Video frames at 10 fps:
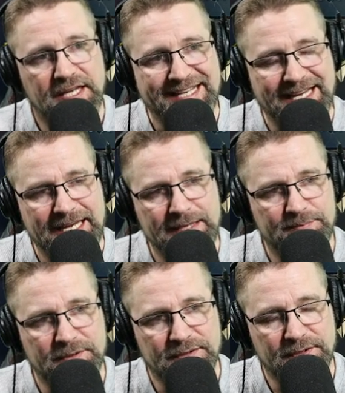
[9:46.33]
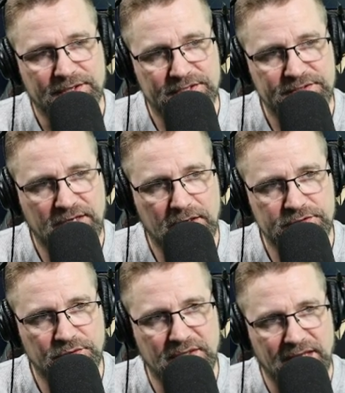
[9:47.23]
keep this
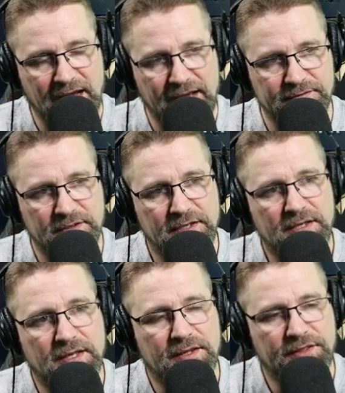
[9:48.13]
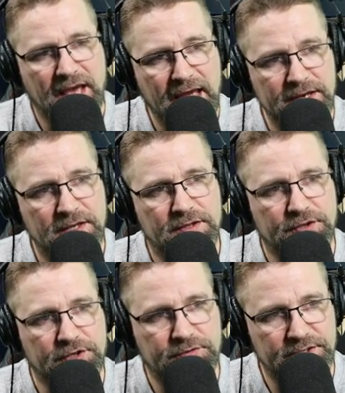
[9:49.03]
character alive, then
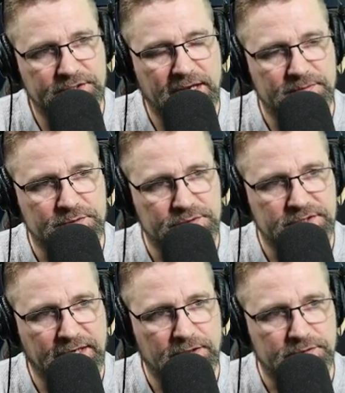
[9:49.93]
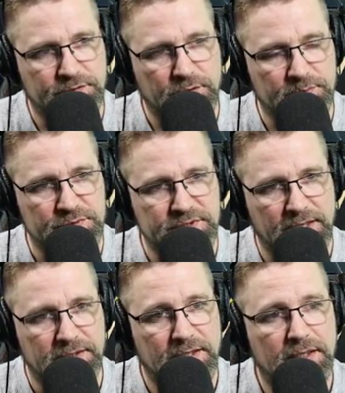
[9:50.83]
the crit damage will scale to 40%.